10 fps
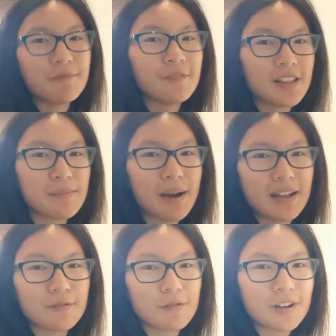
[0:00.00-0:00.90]
am really
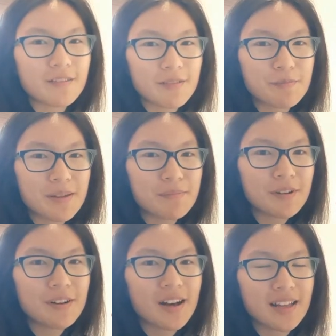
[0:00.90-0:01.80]
bad at working with people,
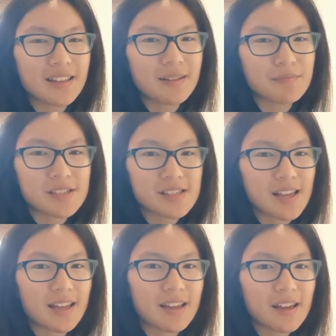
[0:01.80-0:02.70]
and I'm just
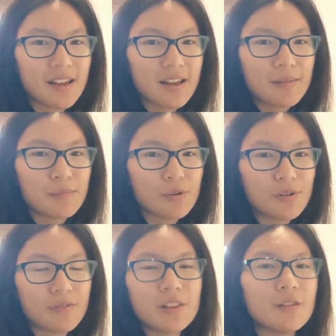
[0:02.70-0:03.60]
like more
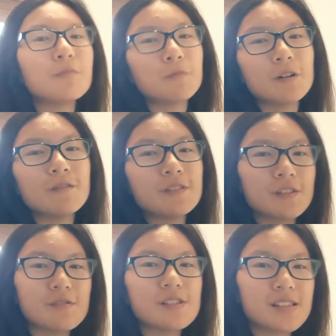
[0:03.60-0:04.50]
of a lone wolf and
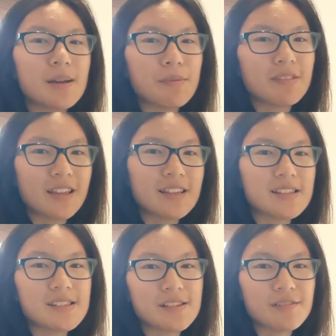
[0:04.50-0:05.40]
those type of things.
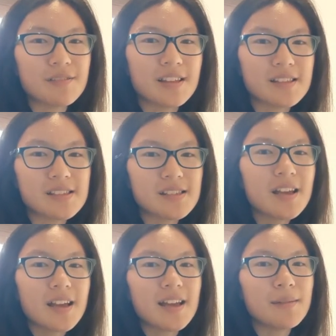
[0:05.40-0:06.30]
So that's,
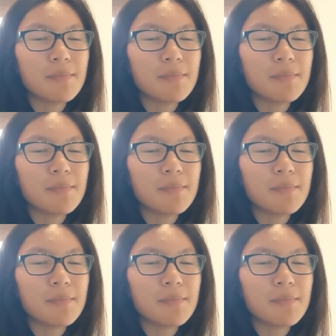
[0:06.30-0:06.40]
in